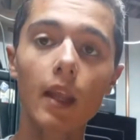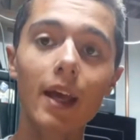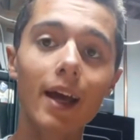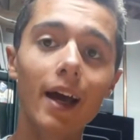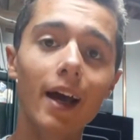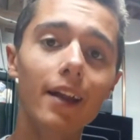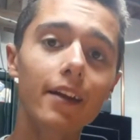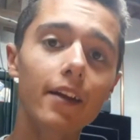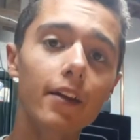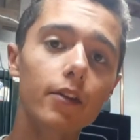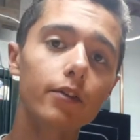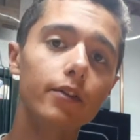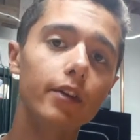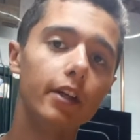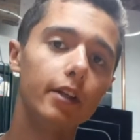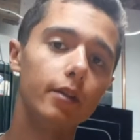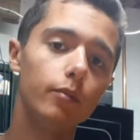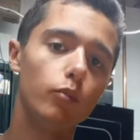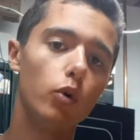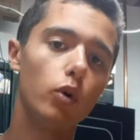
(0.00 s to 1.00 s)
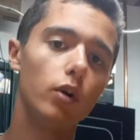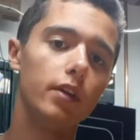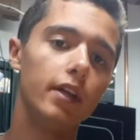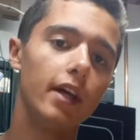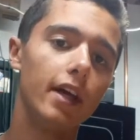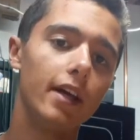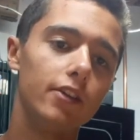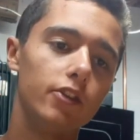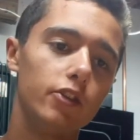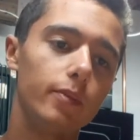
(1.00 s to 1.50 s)
Another very important
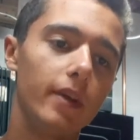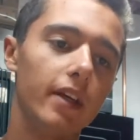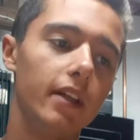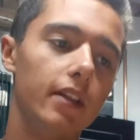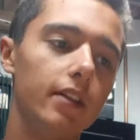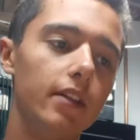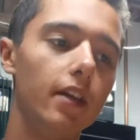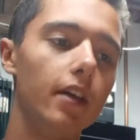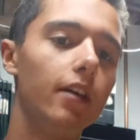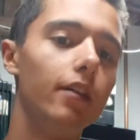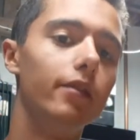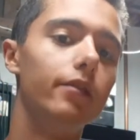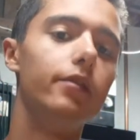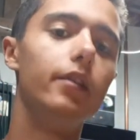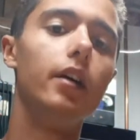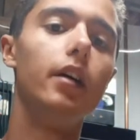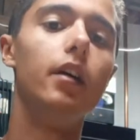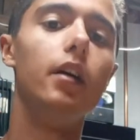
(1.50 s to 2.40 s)
aspect of